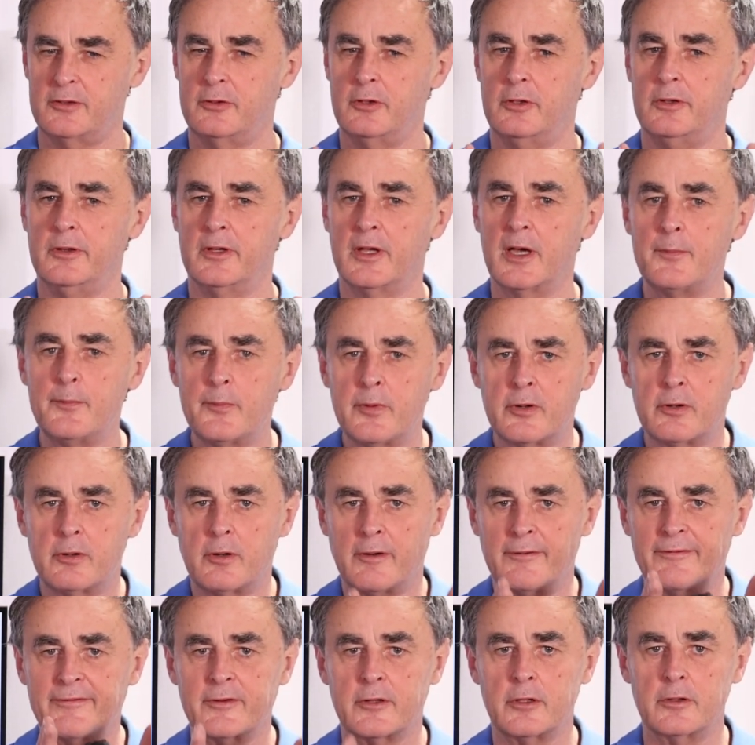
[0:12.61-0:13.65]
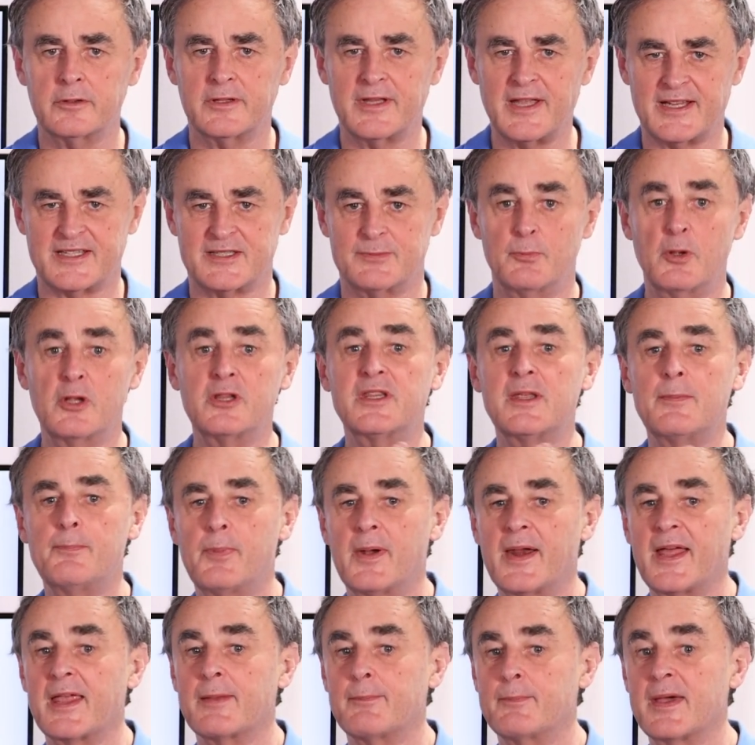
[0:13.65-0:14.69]
The number of contacts
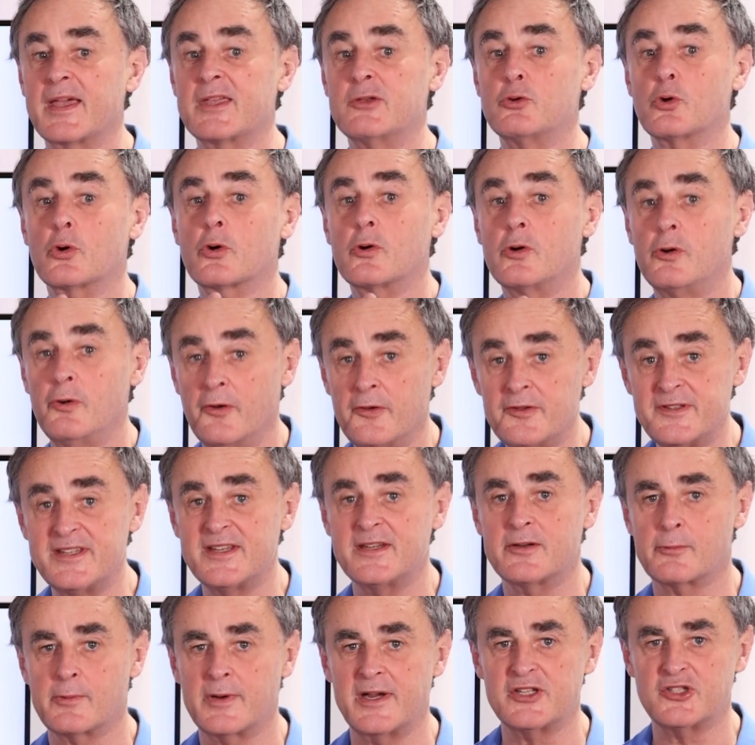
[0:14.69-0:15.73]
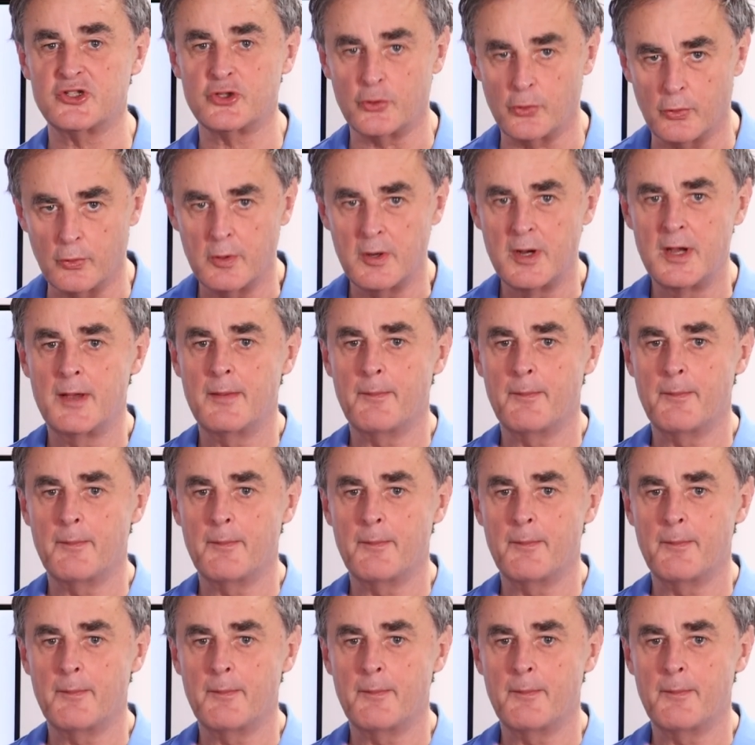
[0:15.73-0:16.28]
multiplied by your closing ratio